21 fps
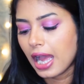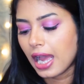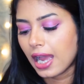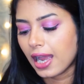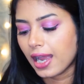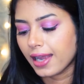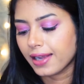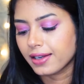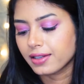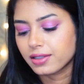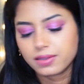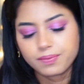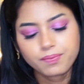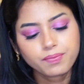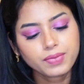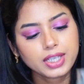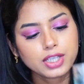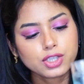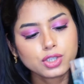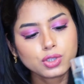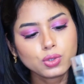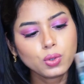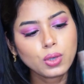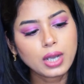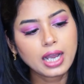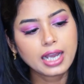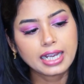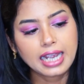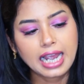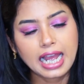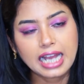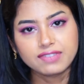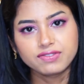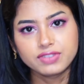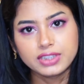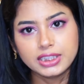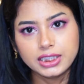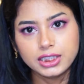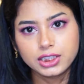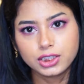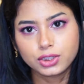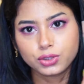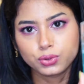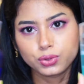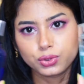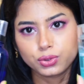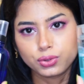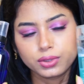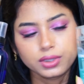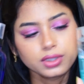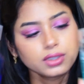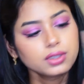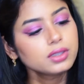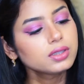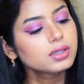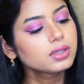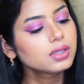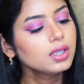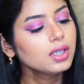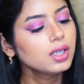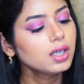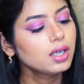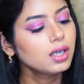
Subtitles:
and so I have these two toners.